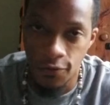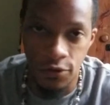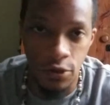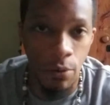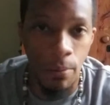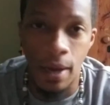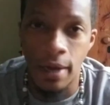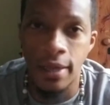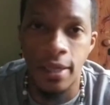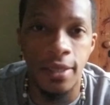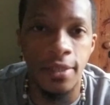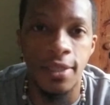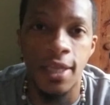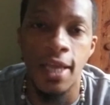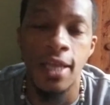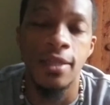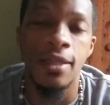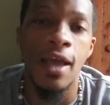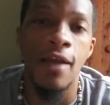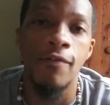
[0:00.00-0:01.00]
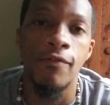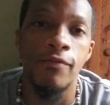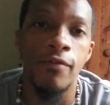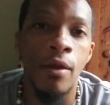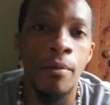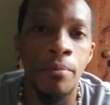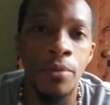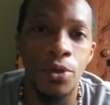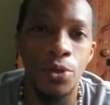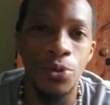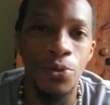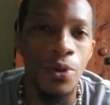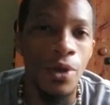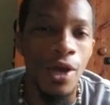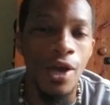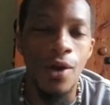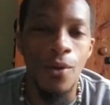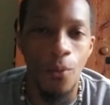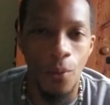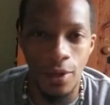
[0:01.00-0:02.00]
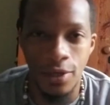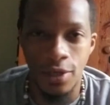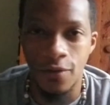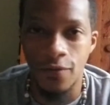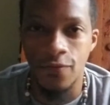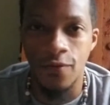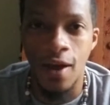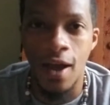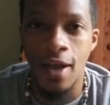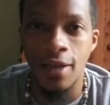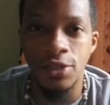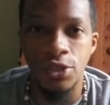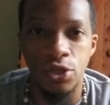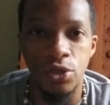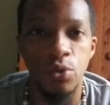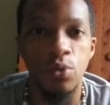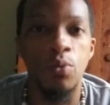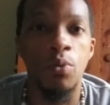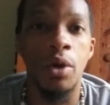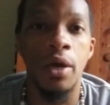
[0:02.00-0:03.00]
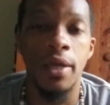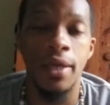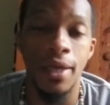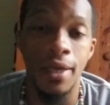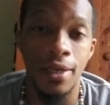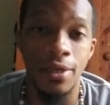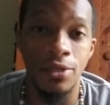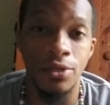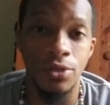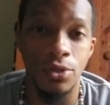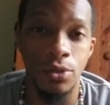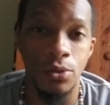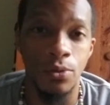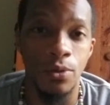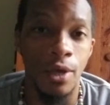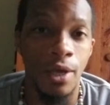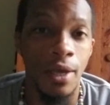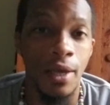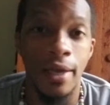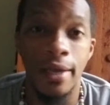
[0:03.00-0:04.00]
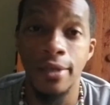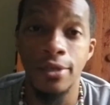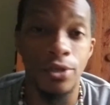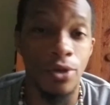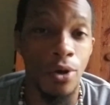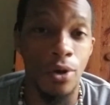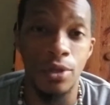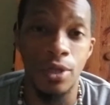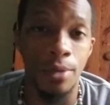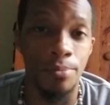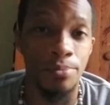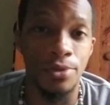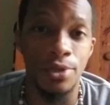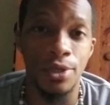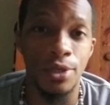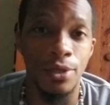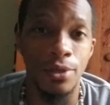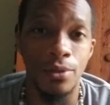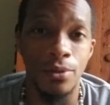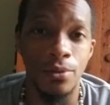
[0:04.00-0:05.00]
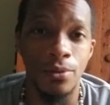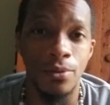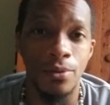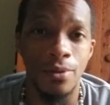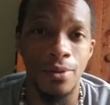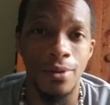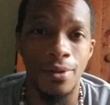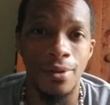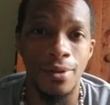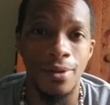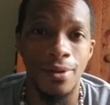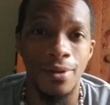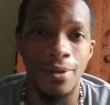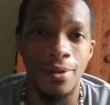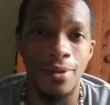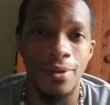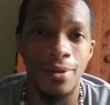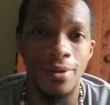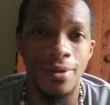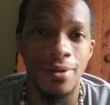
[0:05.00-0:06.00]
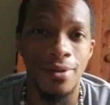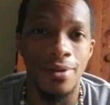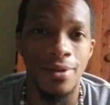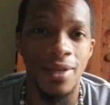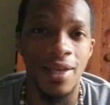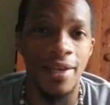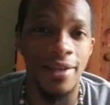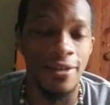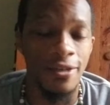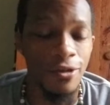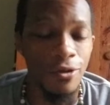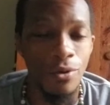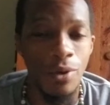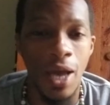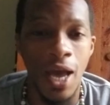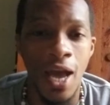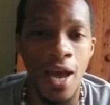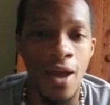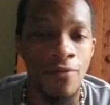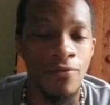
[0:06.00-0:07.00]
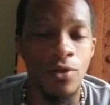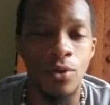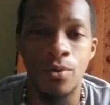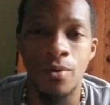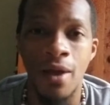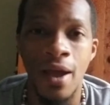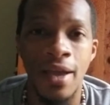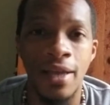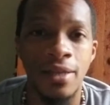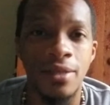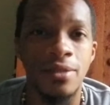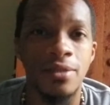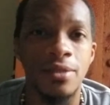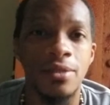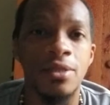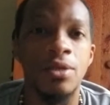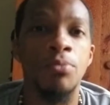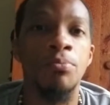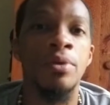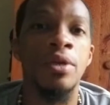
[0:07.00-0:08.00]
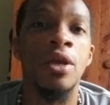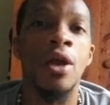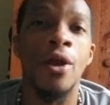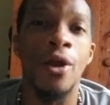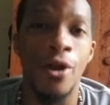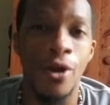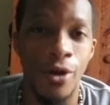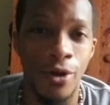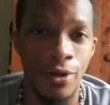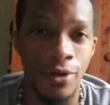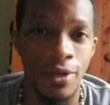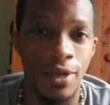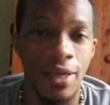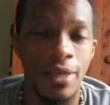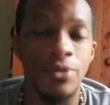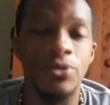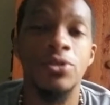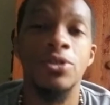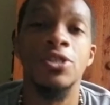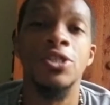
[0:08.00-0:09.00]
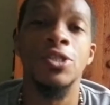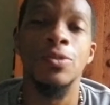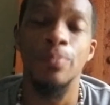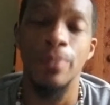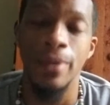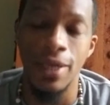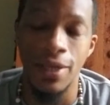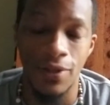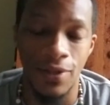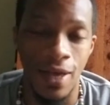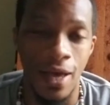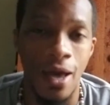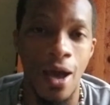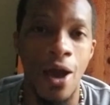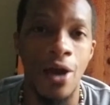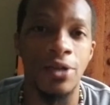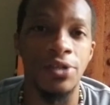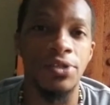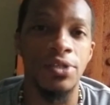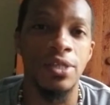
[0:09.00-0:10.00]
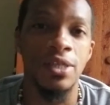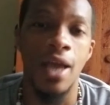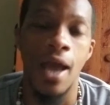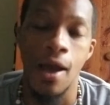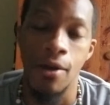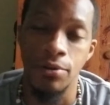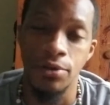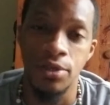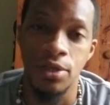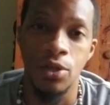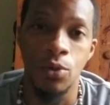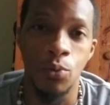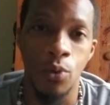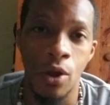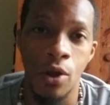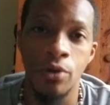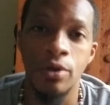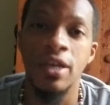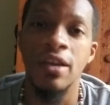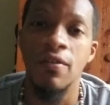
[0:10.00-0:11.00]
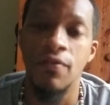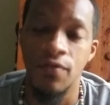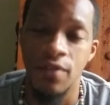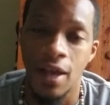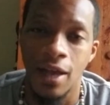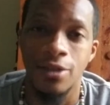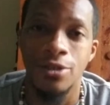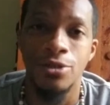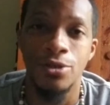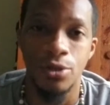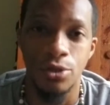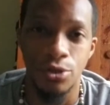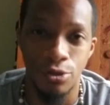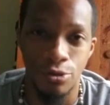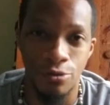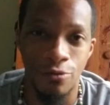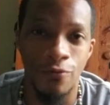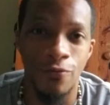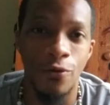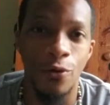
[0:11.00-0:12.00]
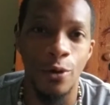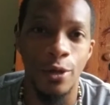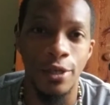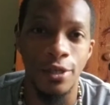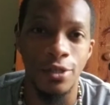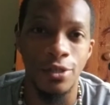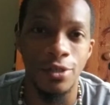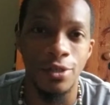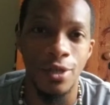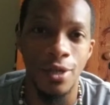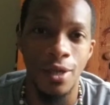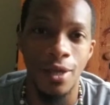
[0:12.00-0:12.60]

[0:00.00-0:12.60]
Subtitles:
Nobody can take that from you. What defines you, what is you, is all up to you. And you have the right to be heard and to speak that honesty out into the world if that's your true voice.